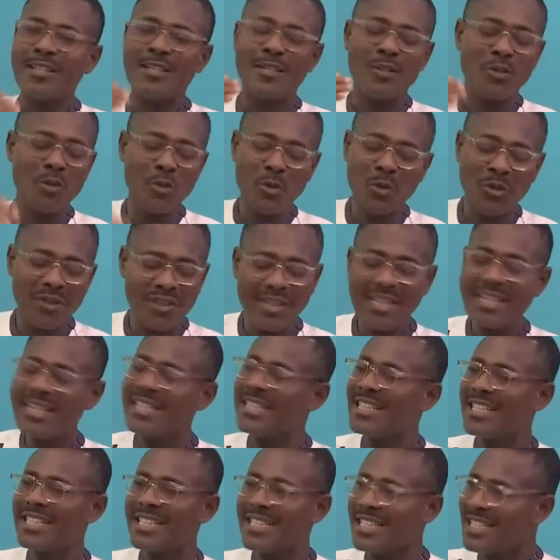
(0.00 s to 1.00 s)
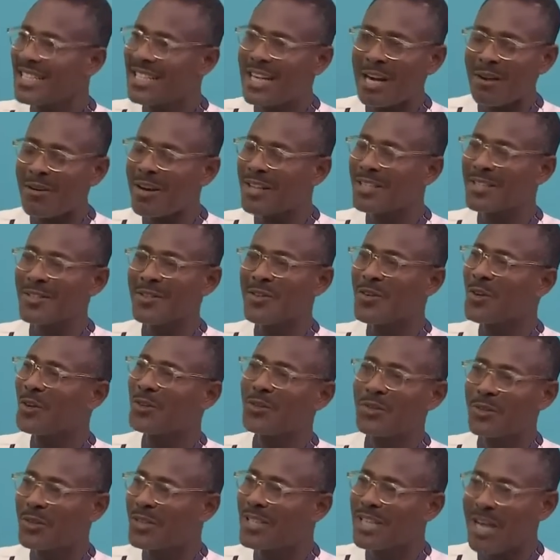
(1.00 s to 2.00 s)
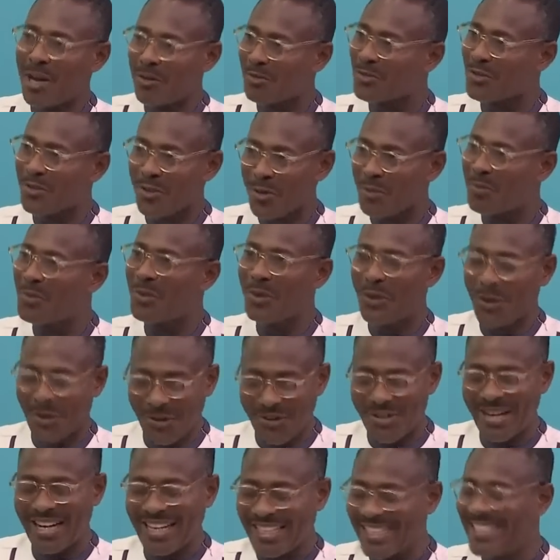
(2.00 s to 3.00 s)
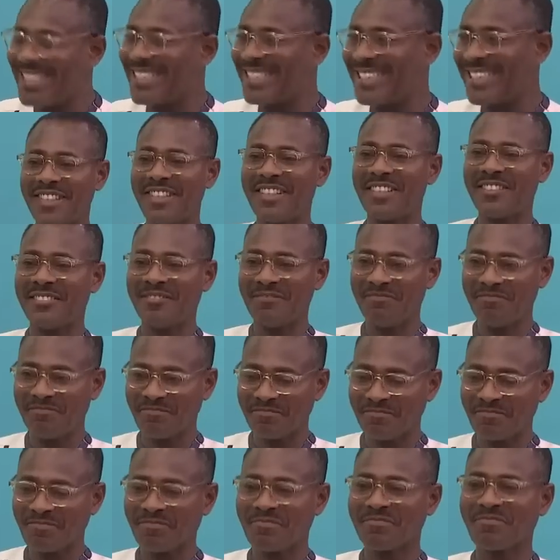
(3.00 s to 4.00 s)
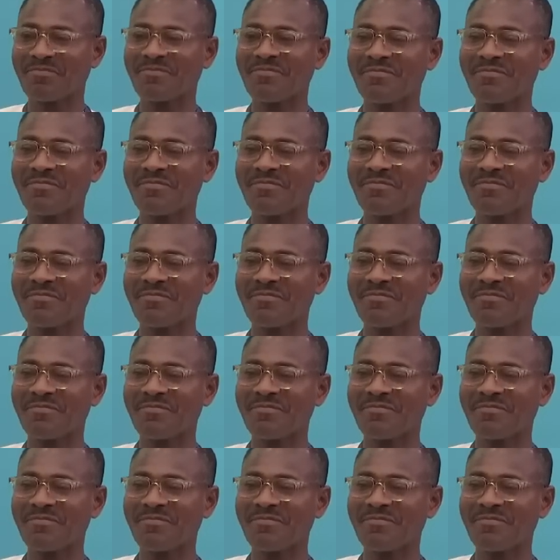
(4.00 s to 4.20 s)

you will think this teacup hasn't gone through enough trouble already, but it